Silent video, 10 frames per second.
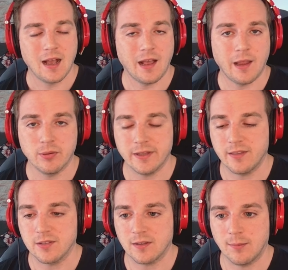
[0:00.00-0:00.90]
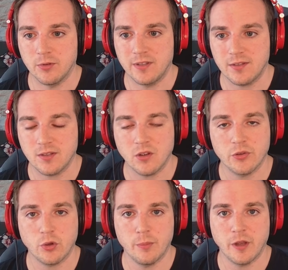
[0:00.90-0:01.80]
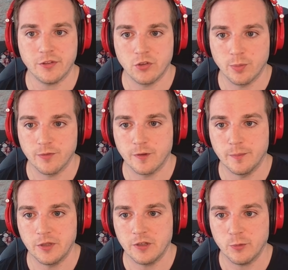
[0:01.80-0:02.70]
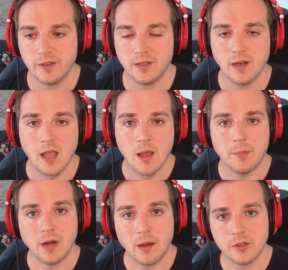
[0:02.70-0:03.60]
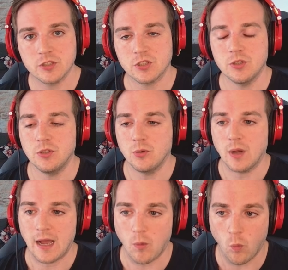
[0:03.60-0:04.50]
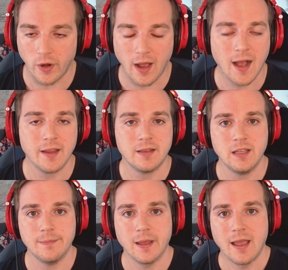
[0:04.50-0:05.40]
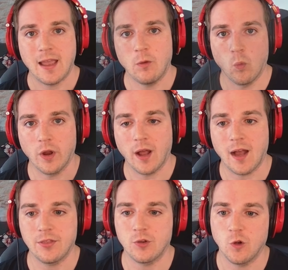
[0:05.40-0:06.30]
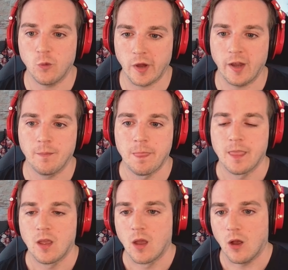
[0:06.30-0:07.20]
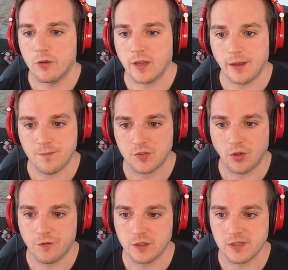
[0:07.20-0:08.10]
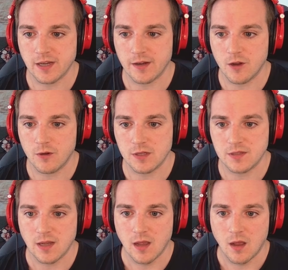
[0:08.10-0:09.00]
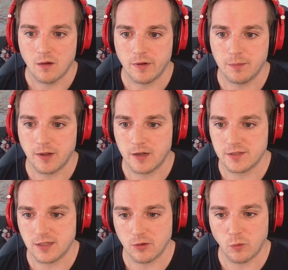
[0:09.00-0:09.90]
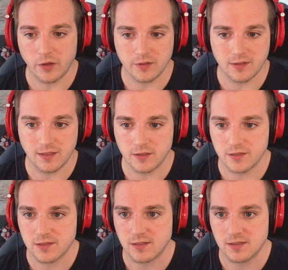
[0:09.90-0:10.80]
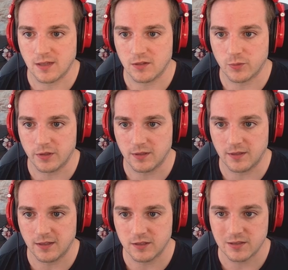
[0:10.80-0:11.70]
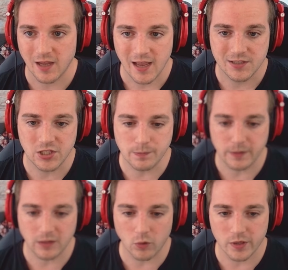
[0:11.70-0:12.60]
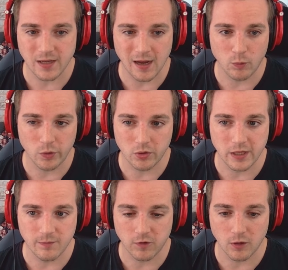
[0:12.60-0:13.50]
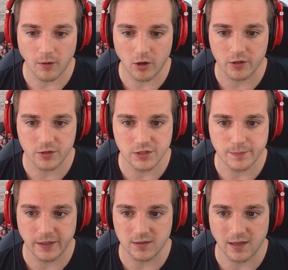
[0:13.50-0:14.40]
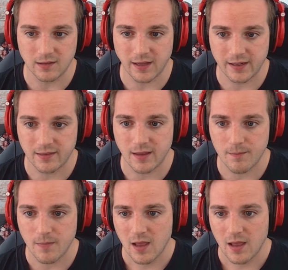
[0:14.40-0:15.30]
I played this a couple of days ago, so I'm not super familiar with it, but I'm going to show you what I keep and what I throw away. Okay, so the first thing I know is red pliers sell well to dealers. This sells well to dealers. GP coins I will keep for a barter just because I like them.